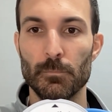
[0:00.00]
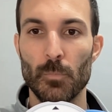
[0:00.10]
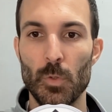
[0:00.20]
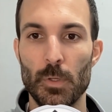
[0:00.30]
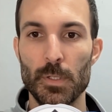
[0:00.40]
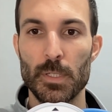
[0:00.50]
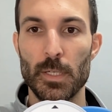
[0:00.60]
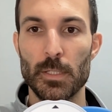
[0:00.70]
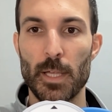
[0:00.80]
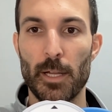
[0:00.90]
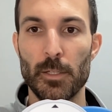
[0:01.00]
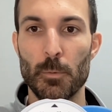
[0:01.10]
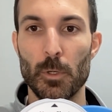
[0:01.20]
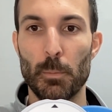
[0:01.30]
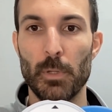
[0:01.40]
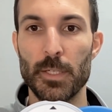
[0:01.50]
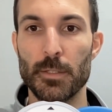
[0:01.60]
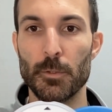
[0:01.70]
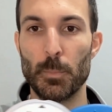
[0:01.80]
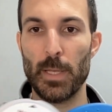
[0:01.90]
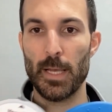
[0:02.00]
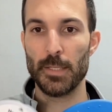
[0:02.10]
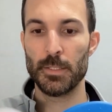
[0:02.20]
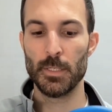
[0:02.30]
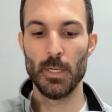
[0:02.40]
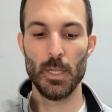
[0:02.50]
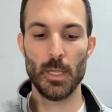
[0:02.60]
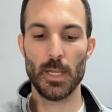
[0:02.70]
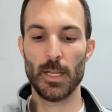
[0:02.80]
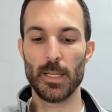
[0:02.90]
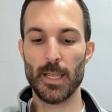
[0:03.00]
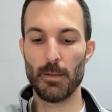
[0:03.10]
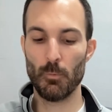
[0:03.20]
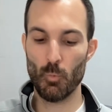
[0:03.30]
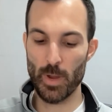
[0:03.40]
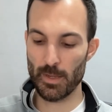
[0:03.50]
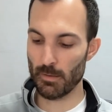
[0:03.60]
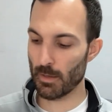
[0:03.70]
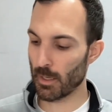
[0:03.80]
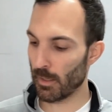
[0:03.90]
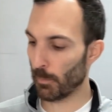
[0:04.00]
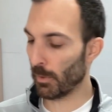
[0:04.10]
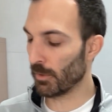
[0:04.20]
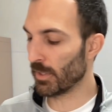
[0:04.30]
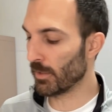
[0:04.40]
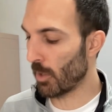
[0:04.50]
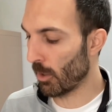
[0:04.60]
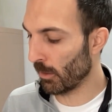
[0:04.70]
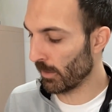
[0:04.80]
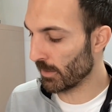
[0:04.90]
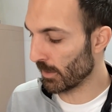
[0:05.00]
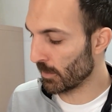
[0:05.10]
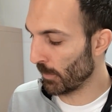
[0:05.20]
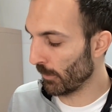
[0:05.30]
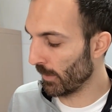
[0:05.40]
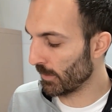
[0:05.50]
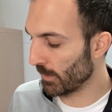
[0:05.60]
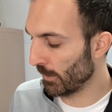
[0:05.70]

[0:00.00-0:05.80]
You can see exactly where to place those pads. And again, when a person's heart is experiencing